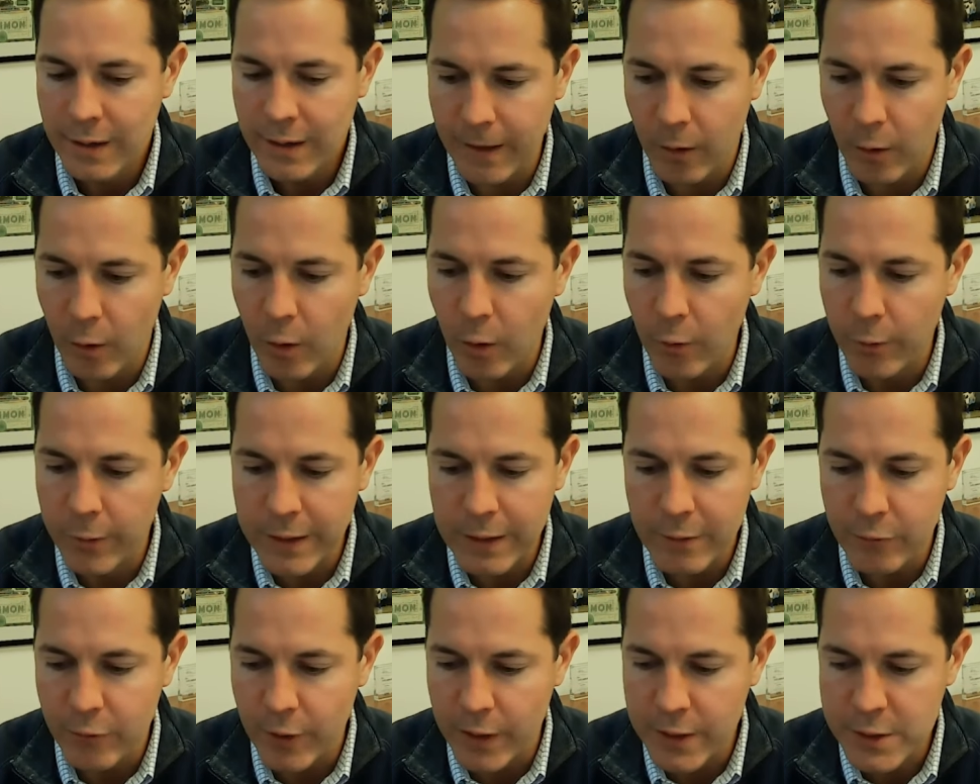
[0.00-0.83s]
All the
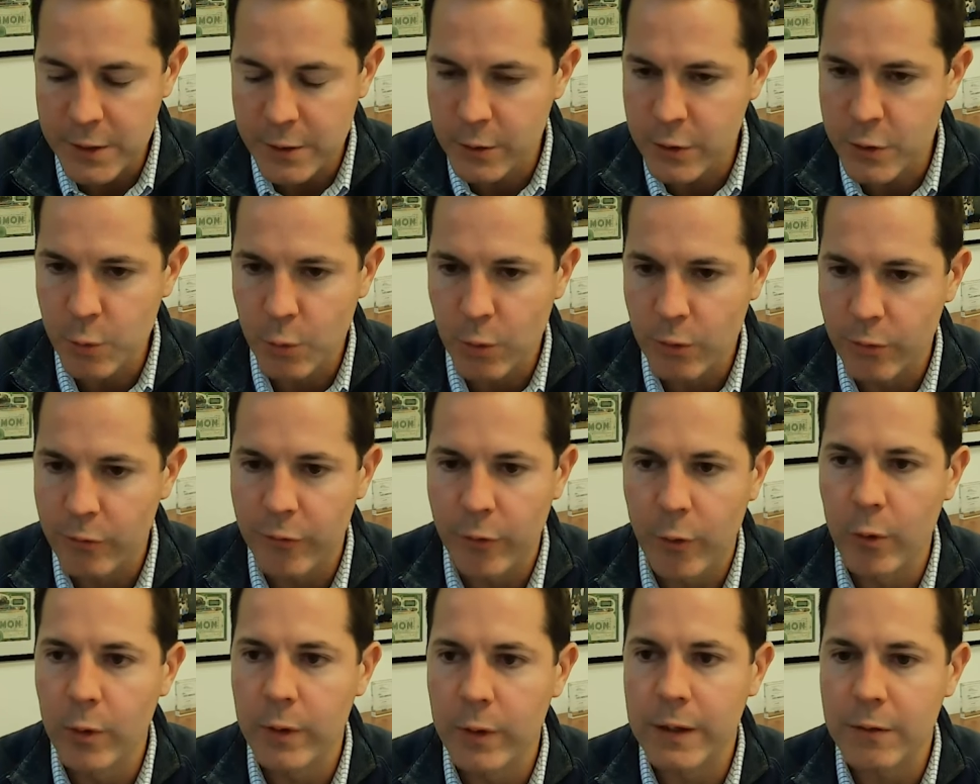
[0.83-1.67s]
investors were
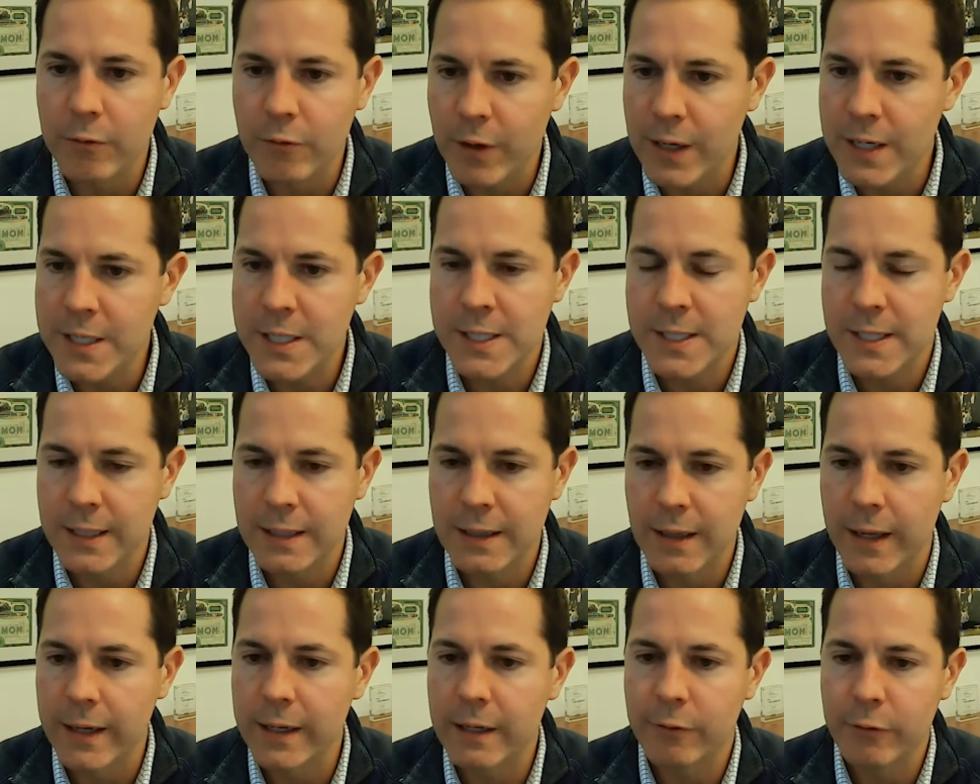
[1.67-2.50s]
fully invested.
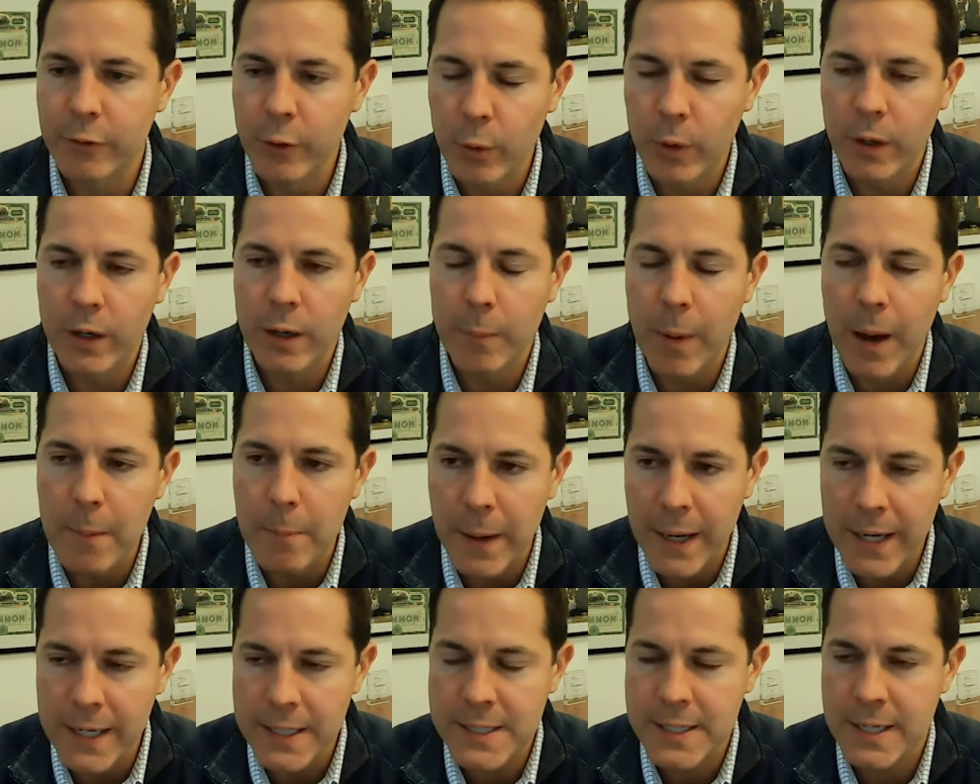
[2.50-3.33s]
Like if you were going to buy
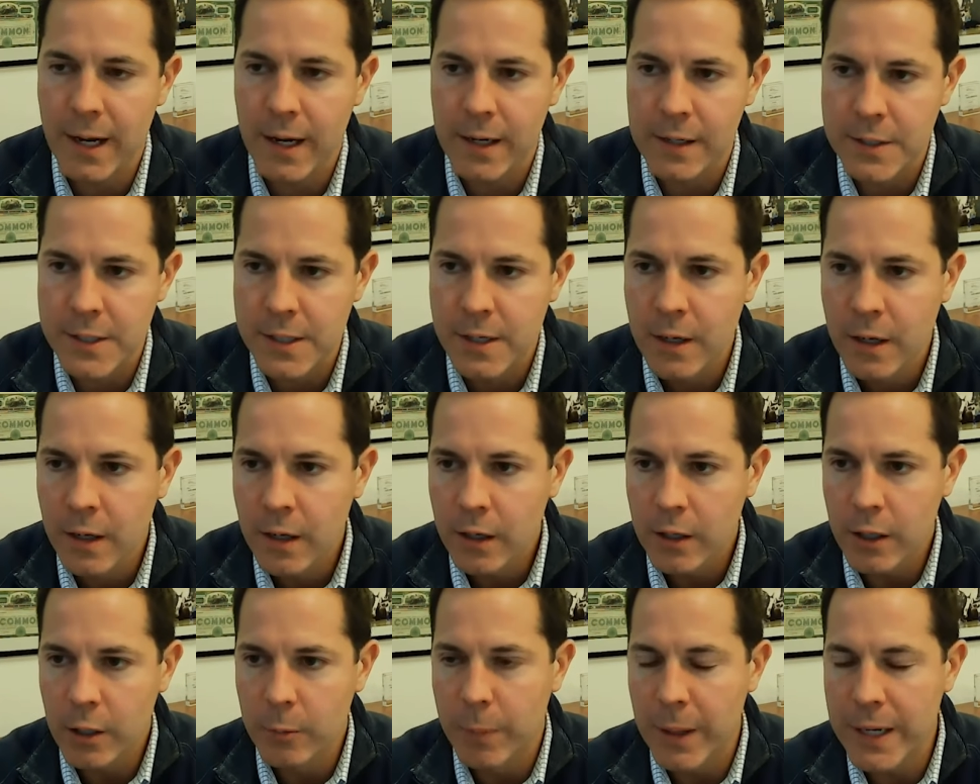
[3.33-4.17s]
bank stocks,
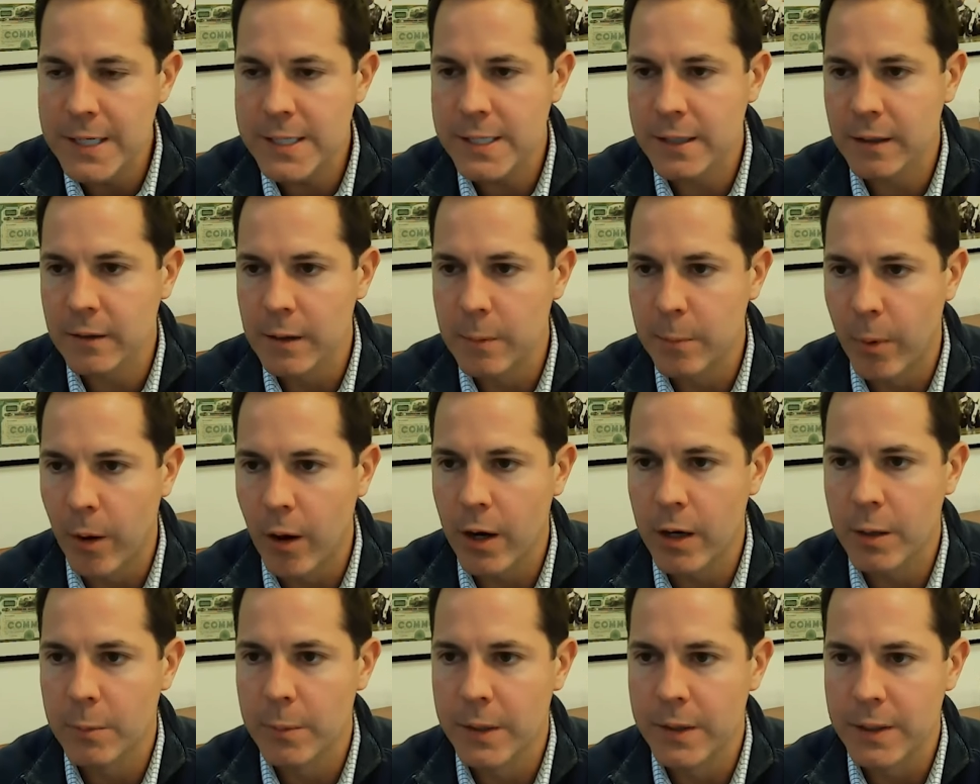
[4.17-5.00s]
you basically
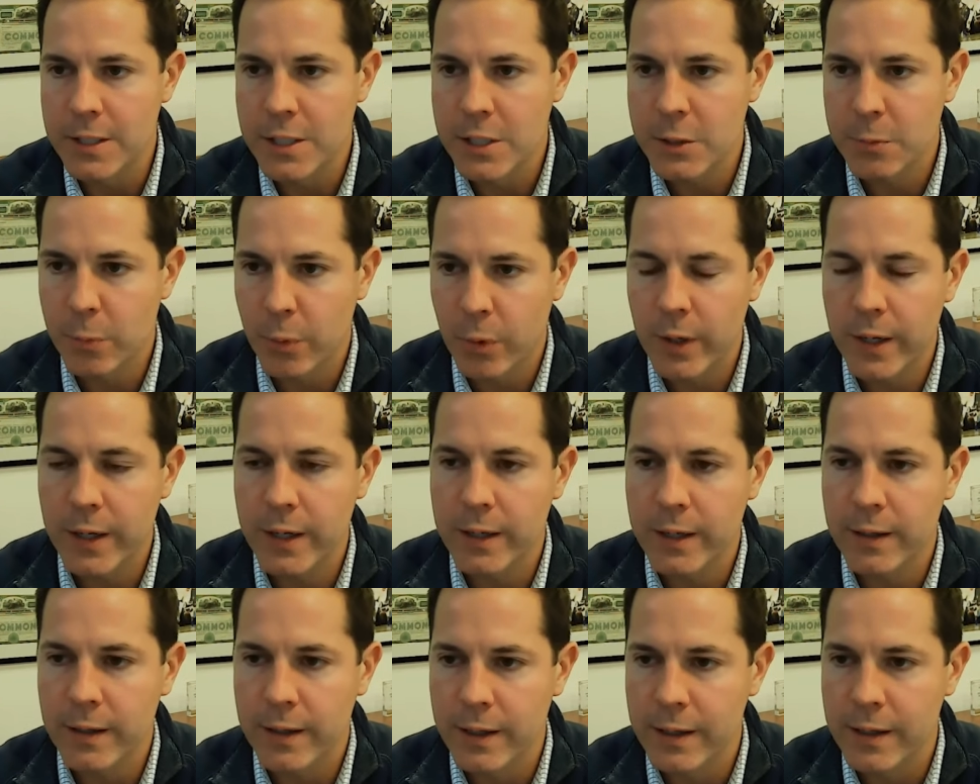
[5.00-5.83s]
bought them in the
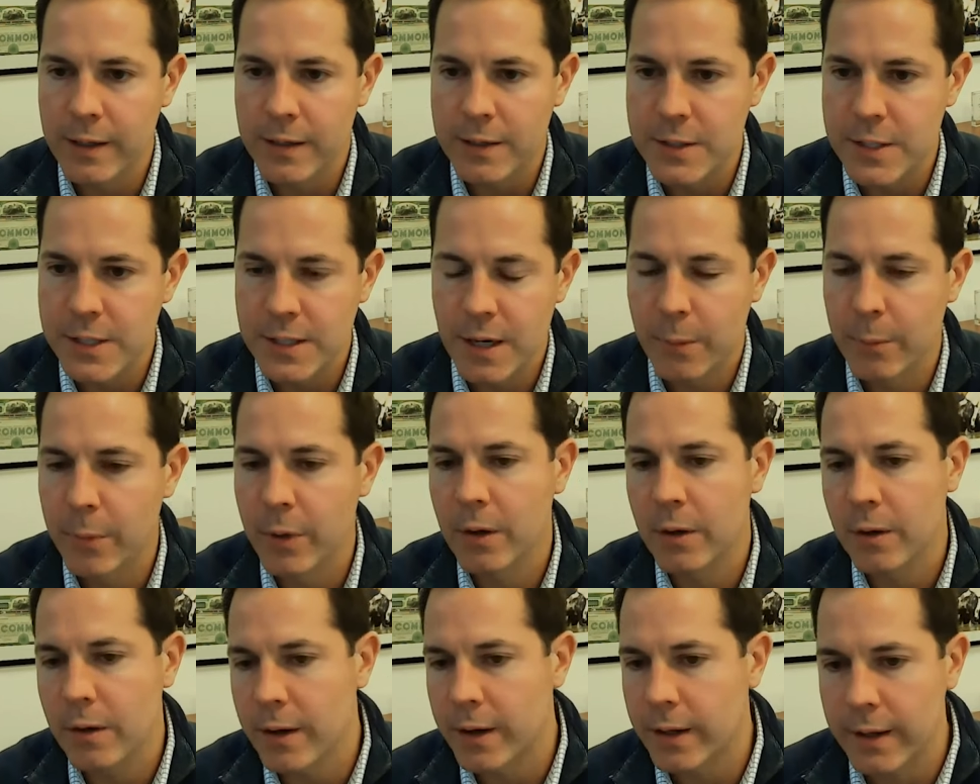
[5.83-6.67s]
spring and into the
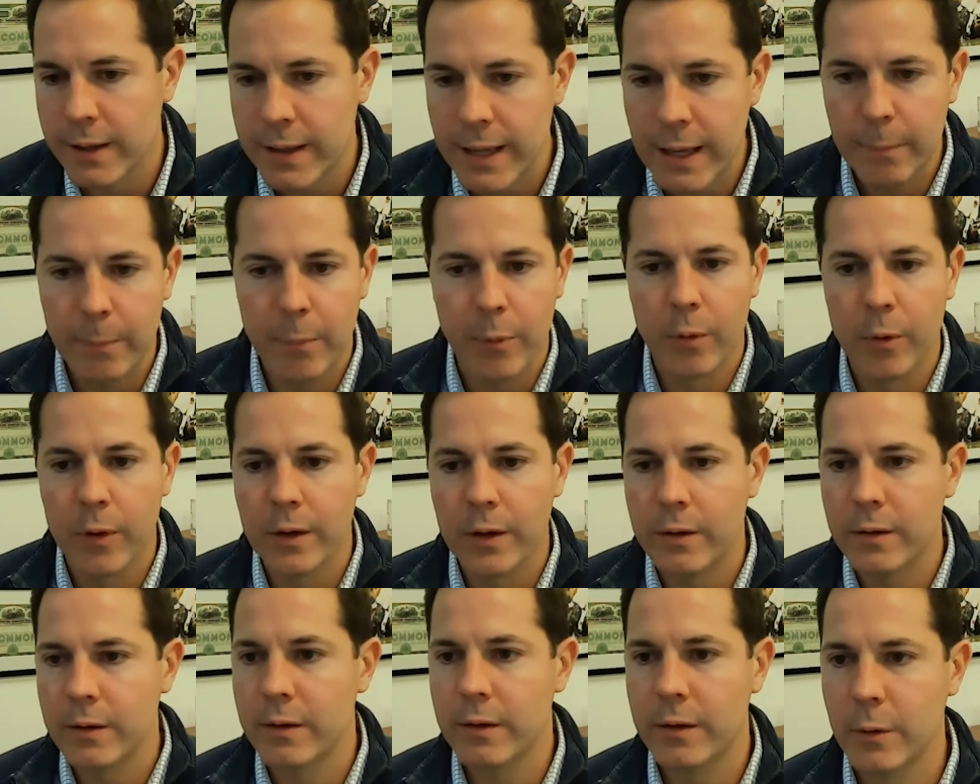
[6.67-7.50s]
summer and at that
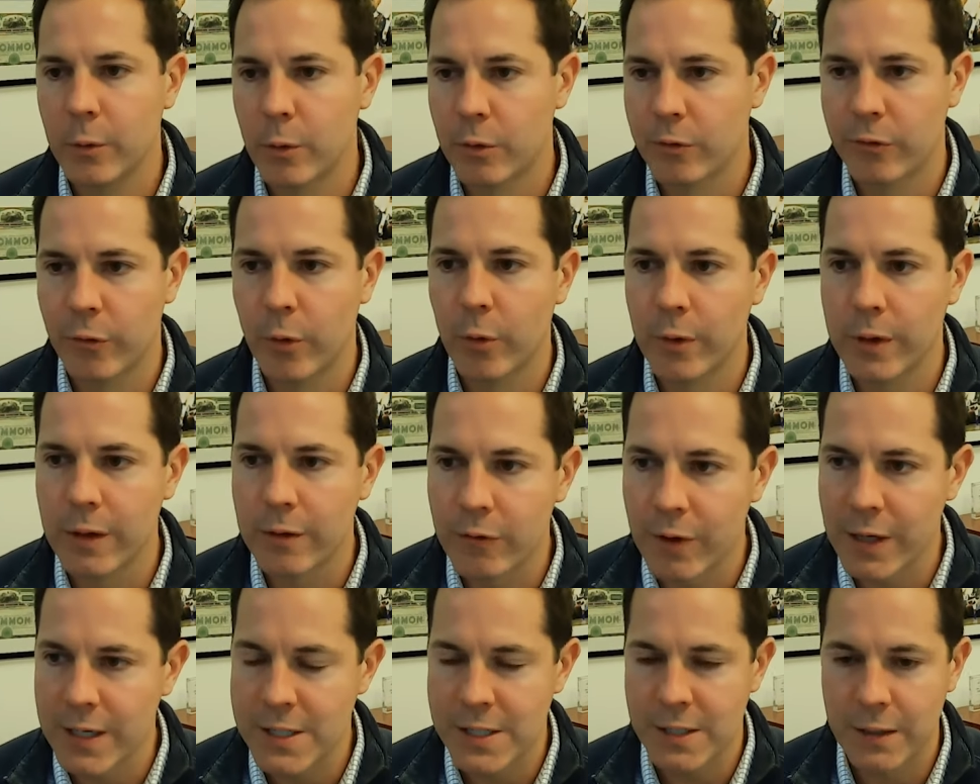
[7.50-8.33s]
point you were fully
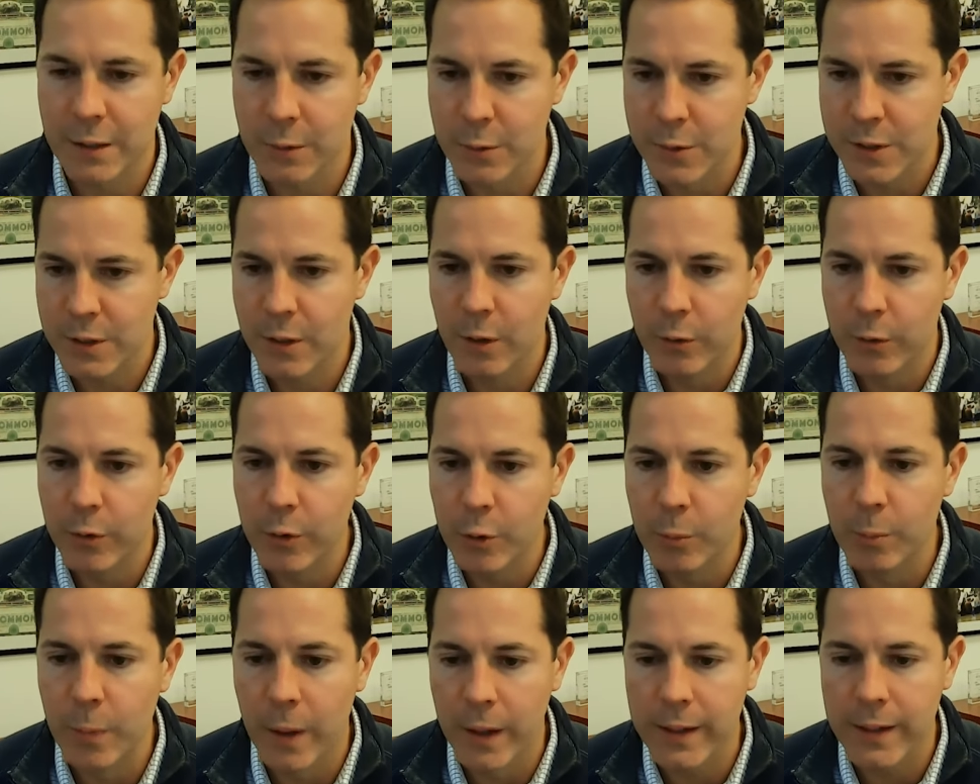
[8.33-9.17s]
invested. There was no
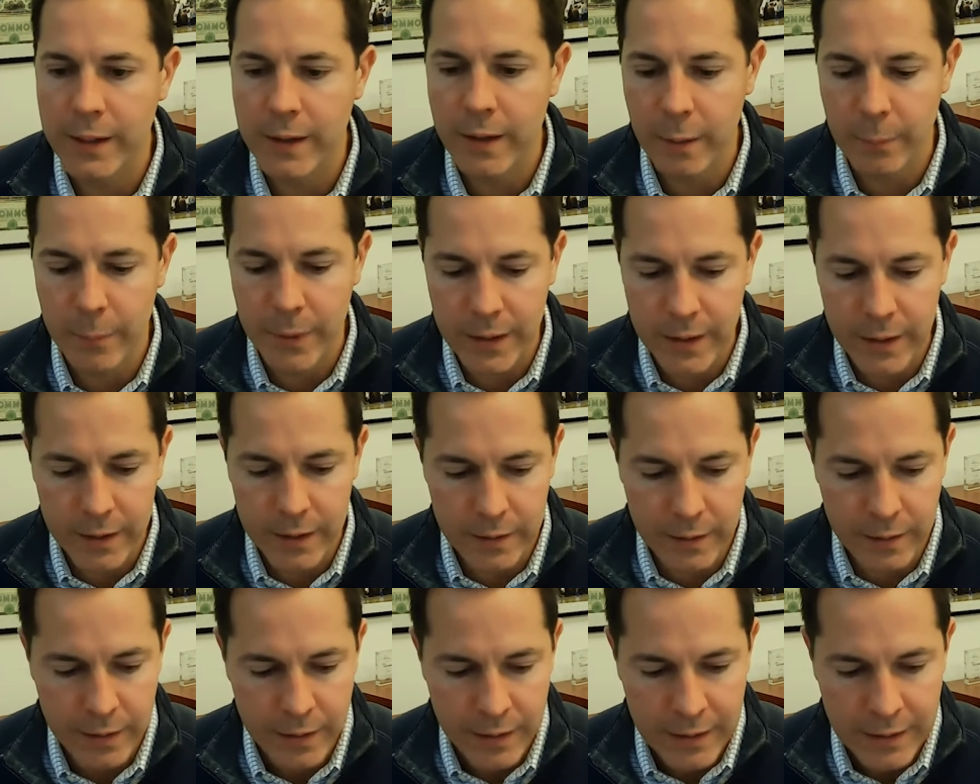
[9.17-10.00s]
new money coming in.